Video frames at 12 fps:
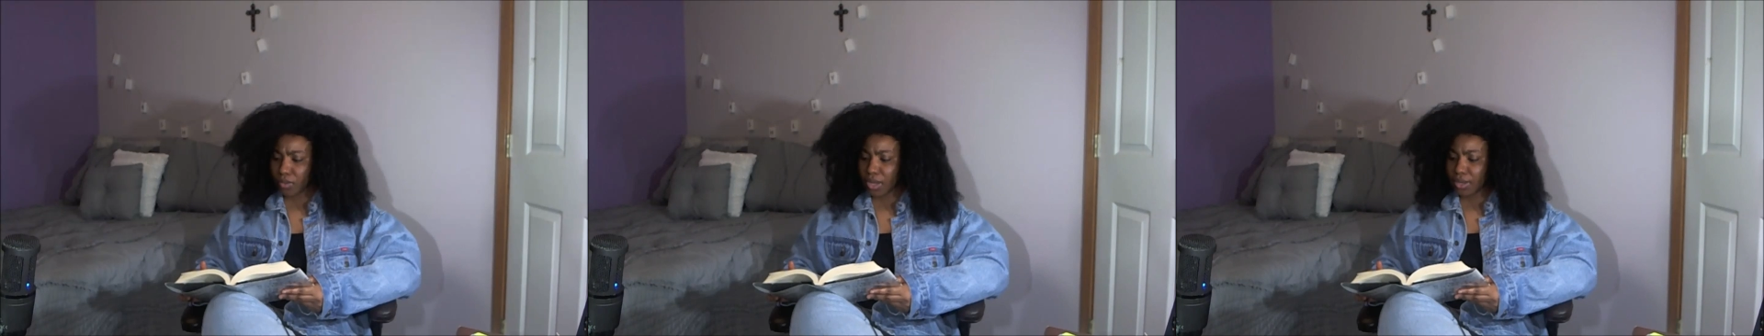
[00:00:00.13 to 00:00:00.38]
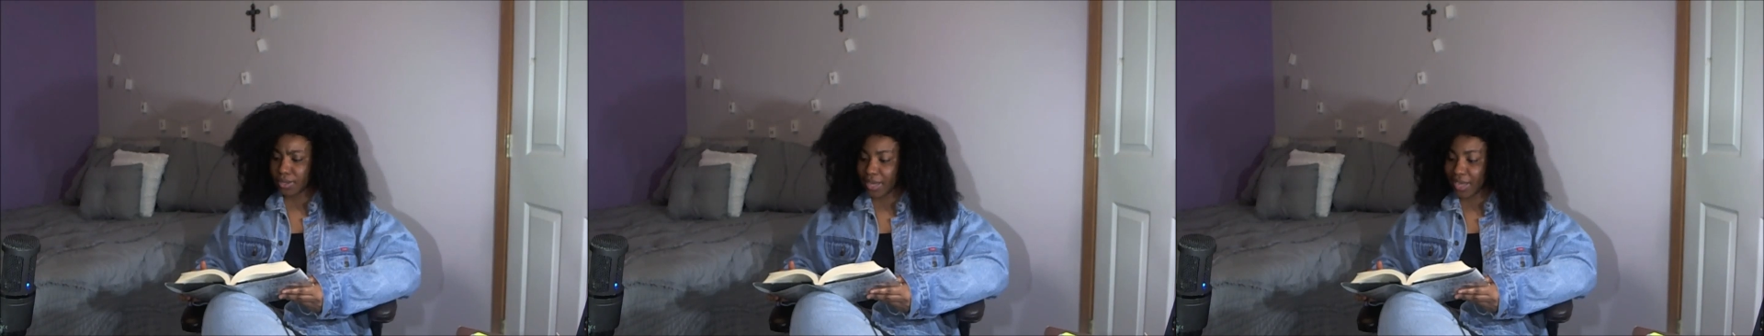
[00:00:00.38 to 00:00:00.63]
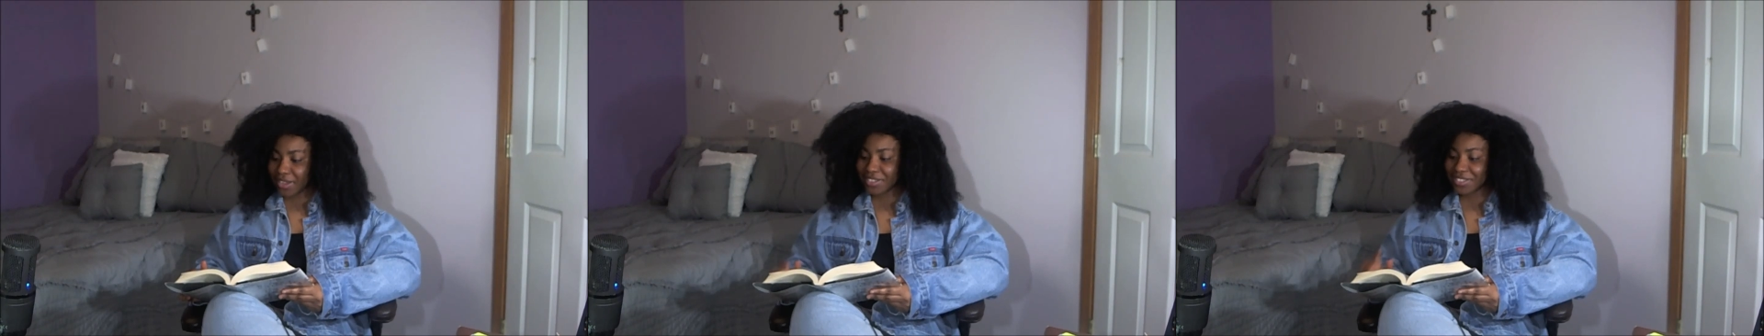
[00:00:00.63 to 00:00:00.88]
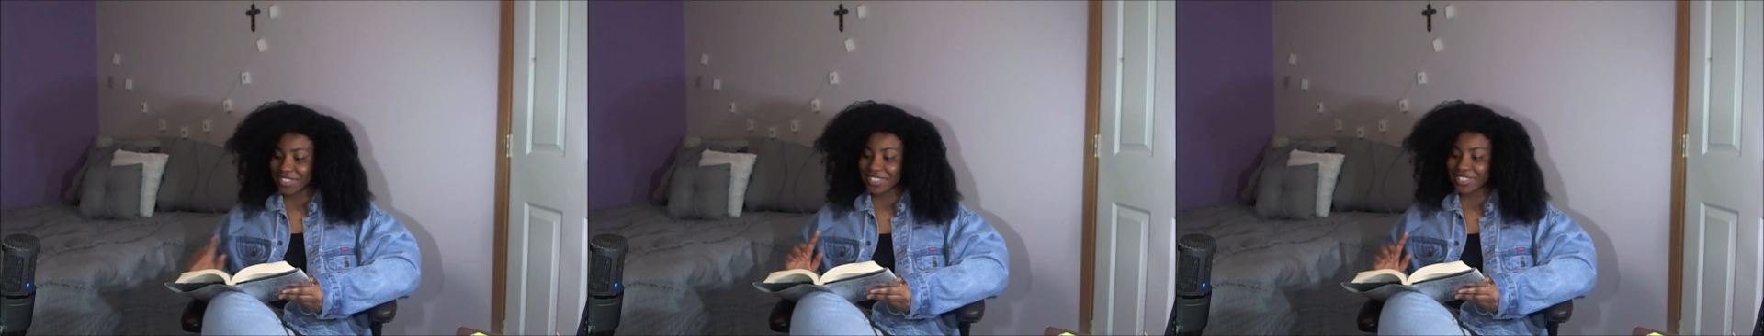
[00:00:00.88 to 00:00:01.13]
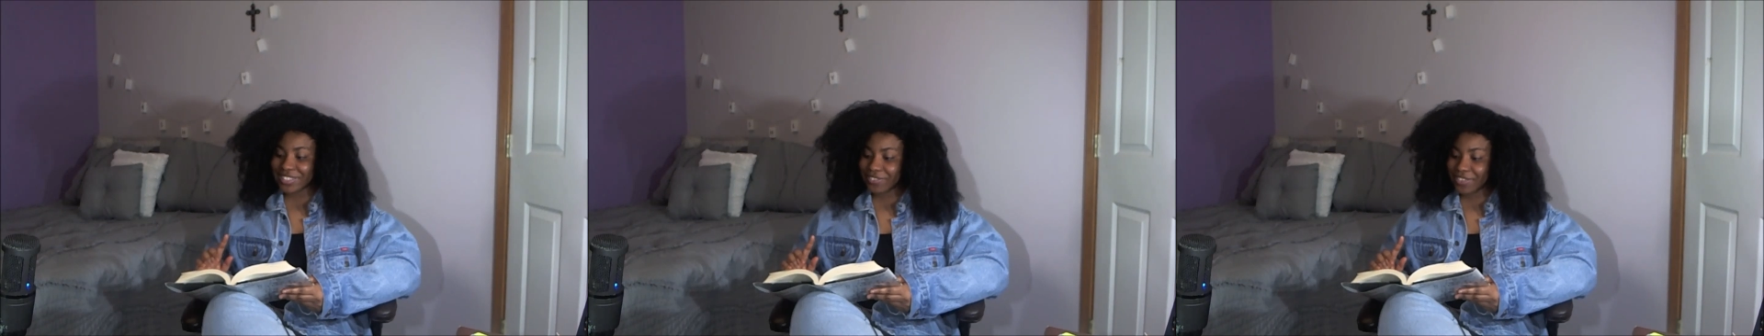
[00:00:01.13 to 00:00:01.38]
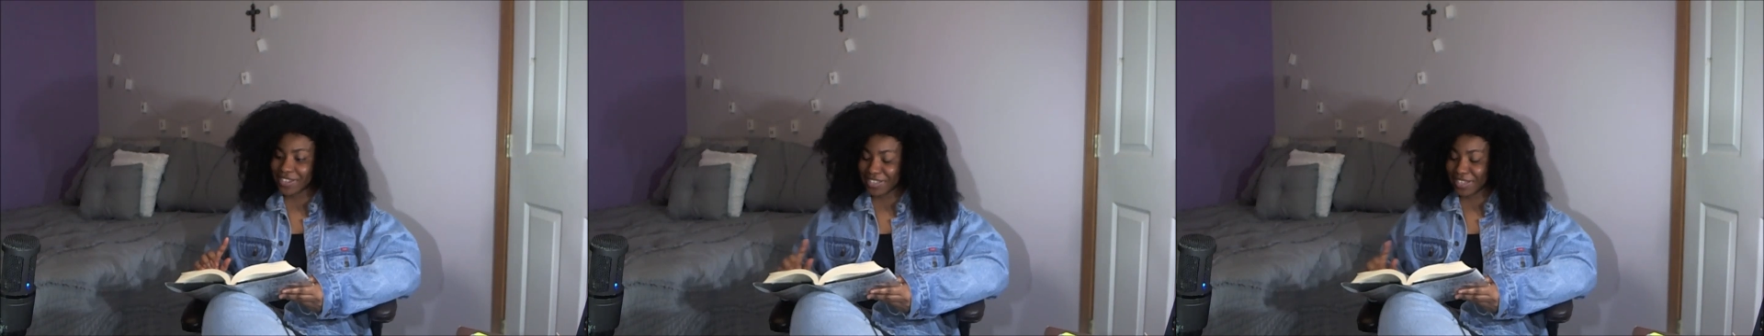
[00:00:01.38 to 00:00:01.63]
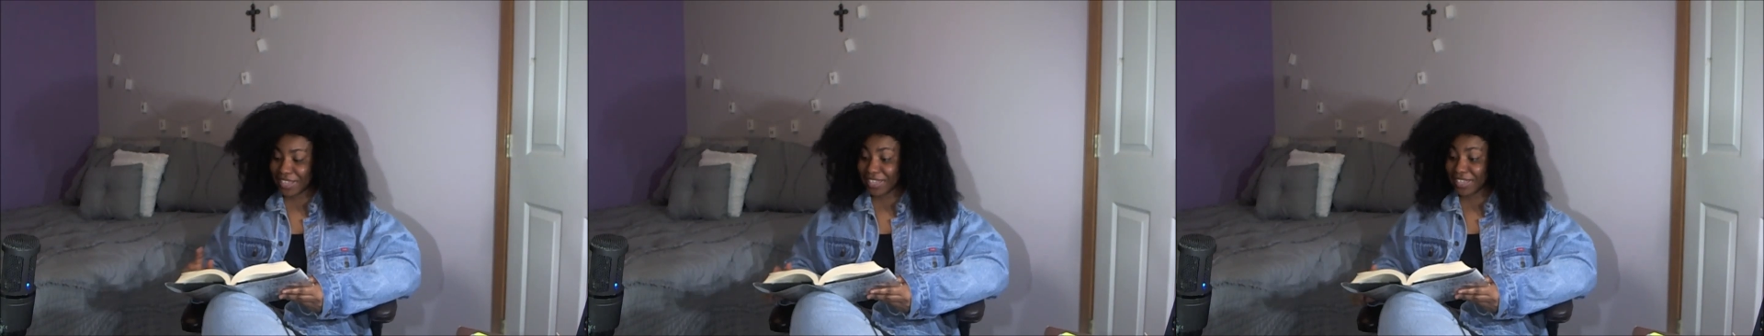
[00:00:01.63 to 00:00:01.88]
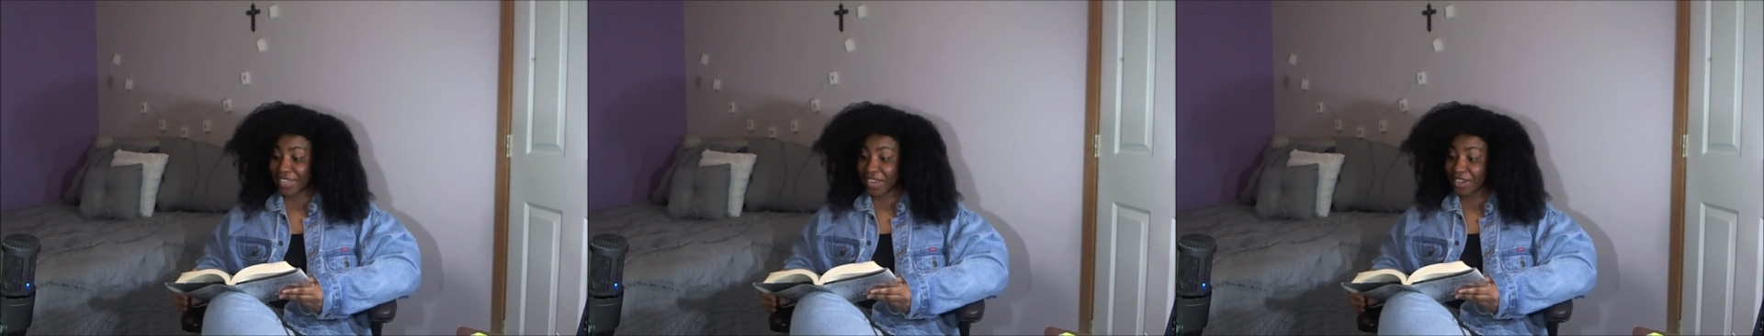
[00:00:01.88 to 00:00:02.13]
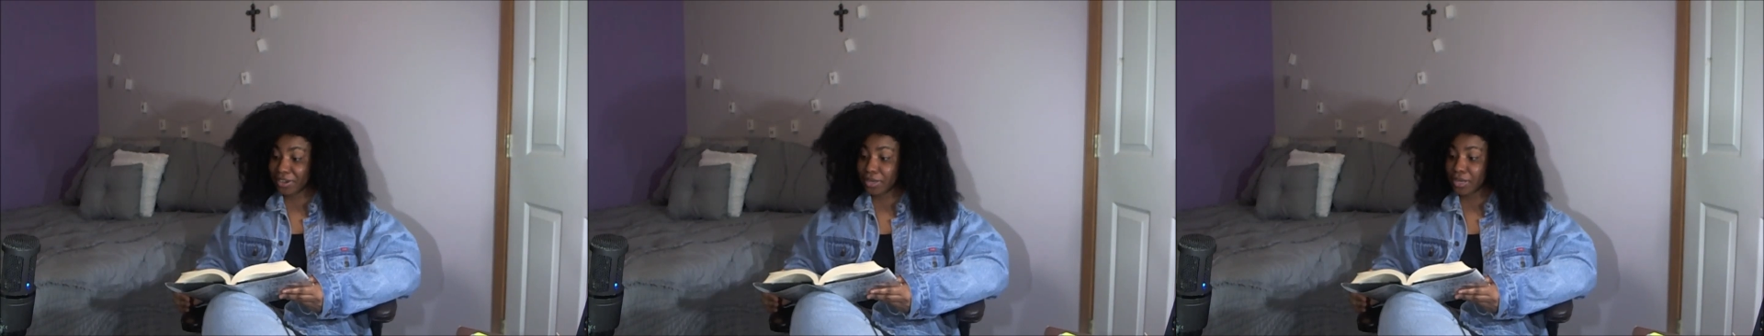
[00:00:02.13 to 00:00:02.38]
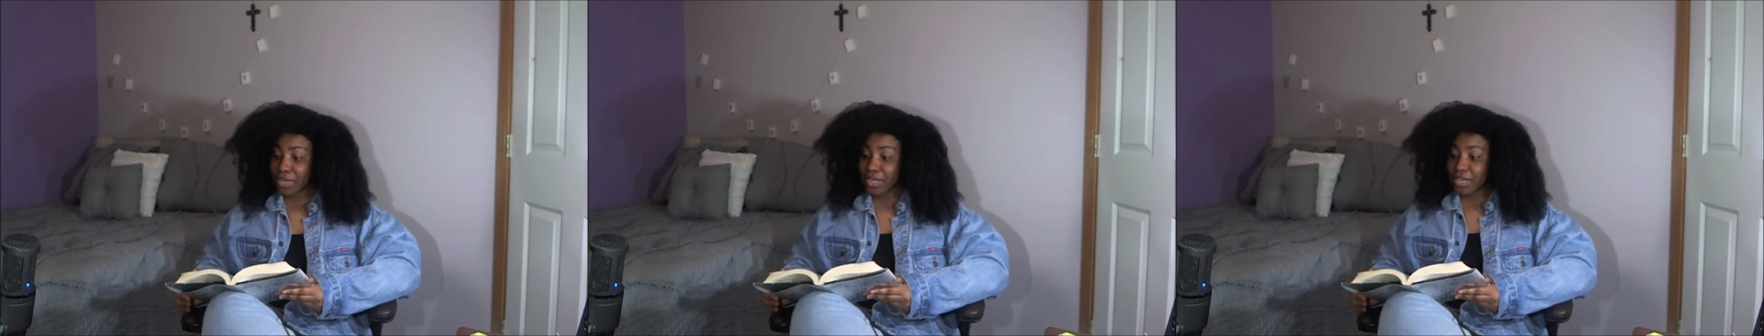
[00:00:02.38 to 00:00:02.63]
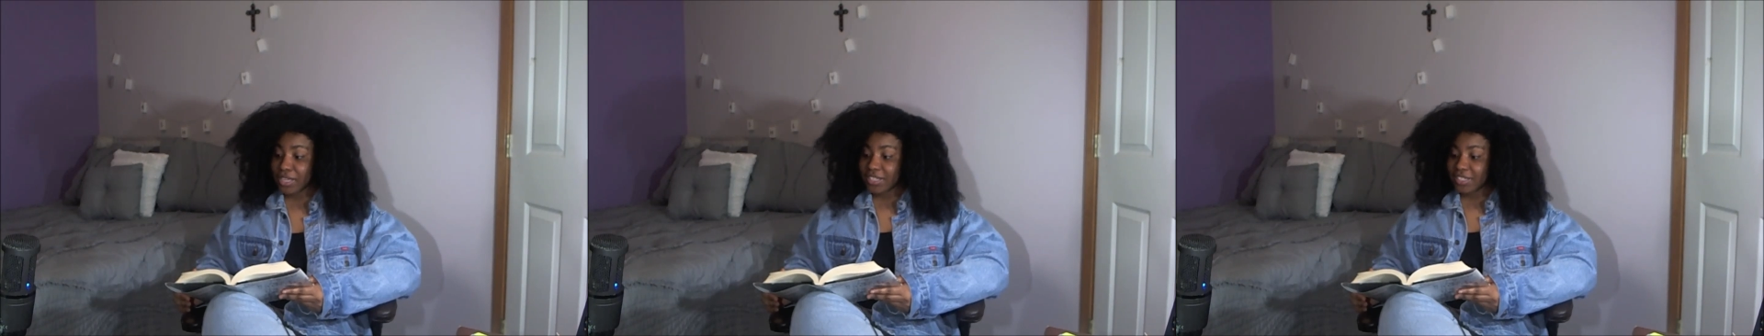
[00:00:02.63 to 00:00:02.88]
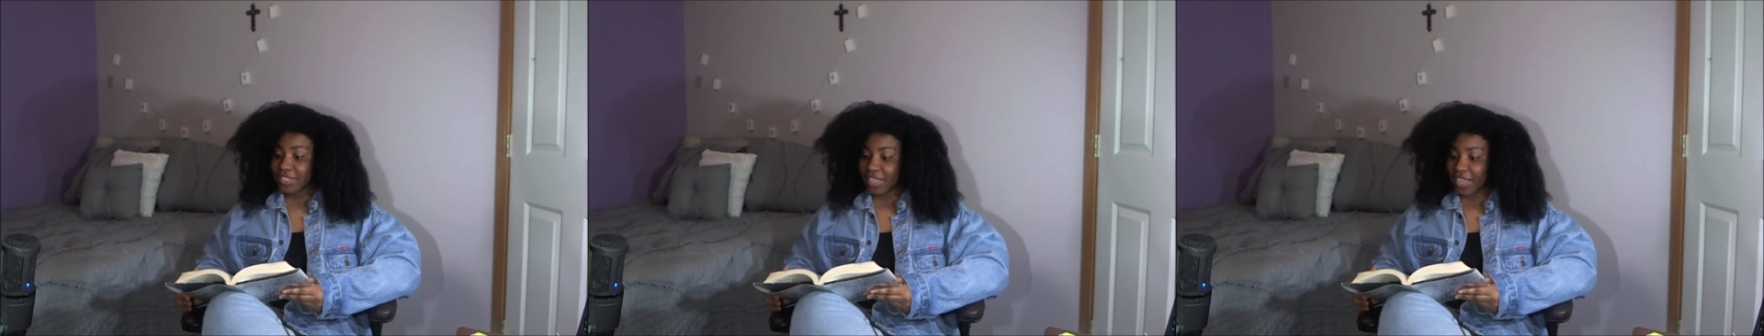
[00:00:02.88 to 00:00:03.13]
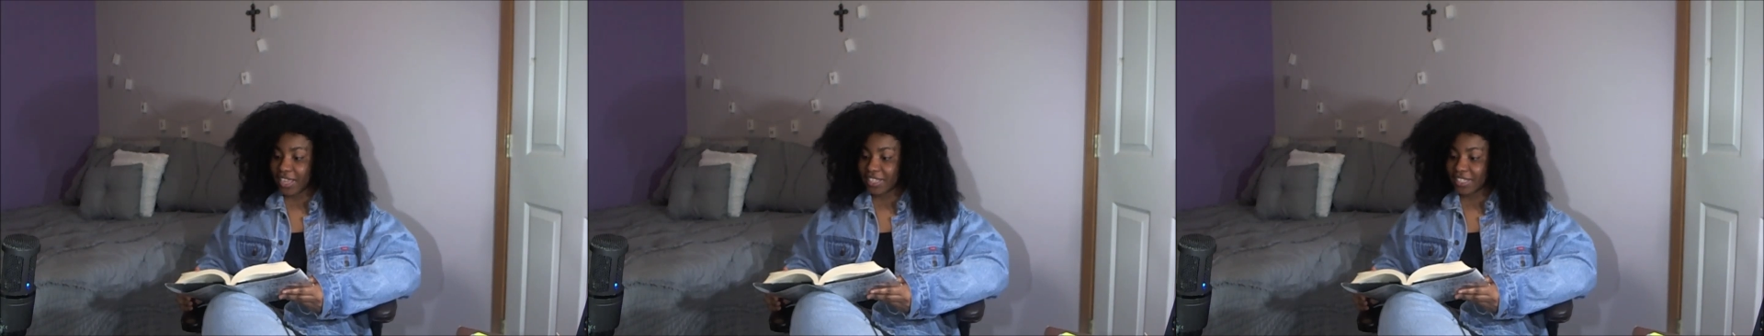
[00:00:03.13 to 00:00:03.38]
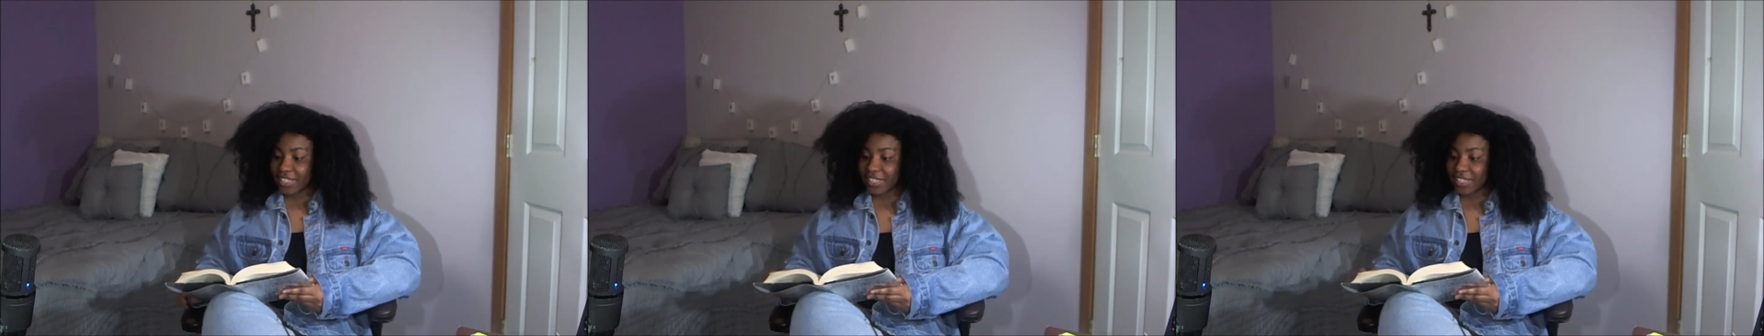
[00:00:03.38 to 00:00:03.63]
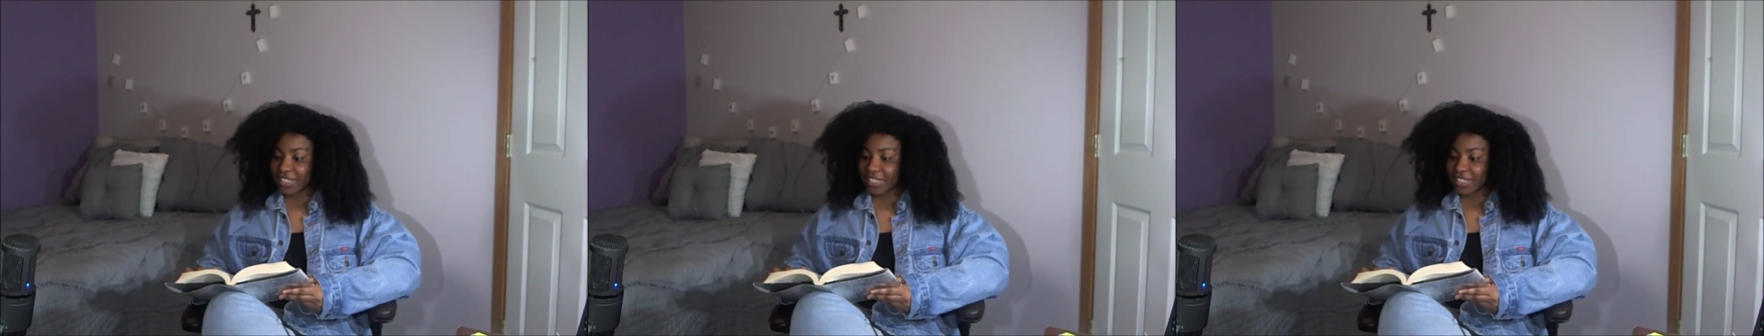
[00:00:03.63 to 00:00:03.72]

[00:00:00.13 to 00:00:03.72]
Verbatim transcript: later, this is funny, y'all. Later, uh,